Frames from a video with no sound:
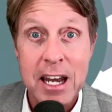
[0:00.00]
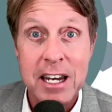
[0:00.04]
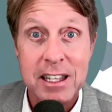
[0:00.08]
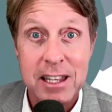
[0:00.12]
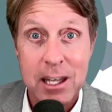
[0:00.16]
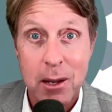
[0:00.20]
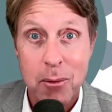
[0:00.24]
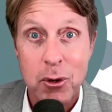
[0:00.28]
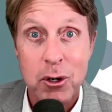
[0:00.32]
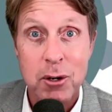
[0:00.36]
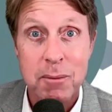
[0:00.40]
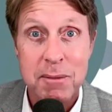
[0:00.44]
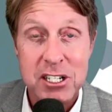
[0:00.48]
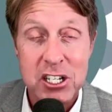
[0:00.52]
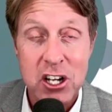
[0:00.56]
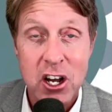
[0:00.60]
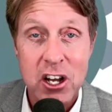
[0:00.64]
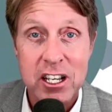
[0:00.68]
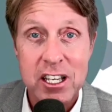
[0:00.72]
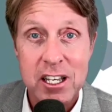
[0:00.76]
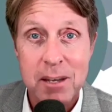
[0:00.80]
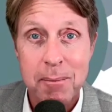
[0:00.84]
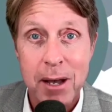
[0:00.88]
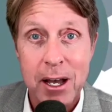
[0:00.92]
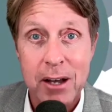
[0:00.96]
that we're going to be
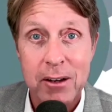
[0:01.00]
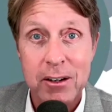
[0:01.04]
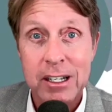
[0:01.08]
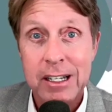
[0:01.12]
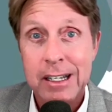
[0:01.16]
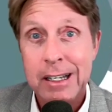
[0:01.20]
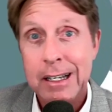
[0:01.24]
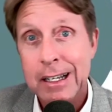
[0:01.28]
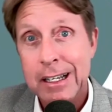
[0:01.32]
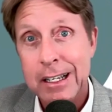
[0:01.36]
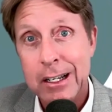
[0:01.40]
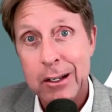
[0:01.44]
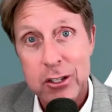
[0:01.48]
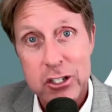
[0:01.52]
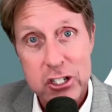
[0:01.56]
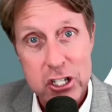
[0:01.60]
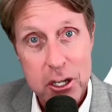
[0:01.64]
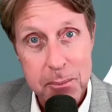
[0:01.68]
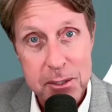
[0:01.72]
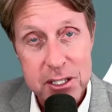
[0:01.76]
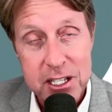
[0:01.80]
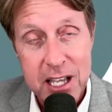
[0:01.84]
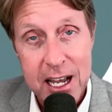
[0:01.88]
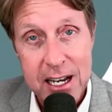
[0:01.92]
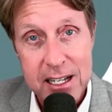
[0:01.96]
talking about, the ship
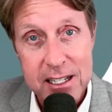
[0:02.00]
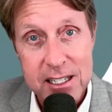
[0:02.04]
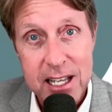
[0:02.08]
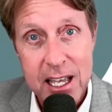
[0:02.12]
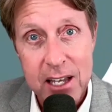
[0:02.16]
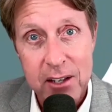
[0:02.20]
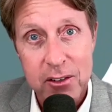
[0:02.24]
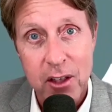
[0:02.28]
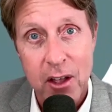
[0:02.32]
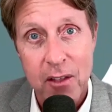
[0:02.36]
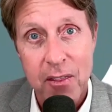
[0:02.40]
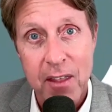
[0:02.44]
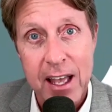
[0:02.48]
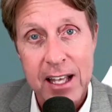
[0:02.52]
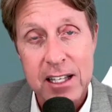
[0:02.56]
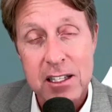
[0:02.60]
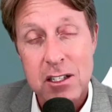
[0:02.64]
has kind of sailed on that.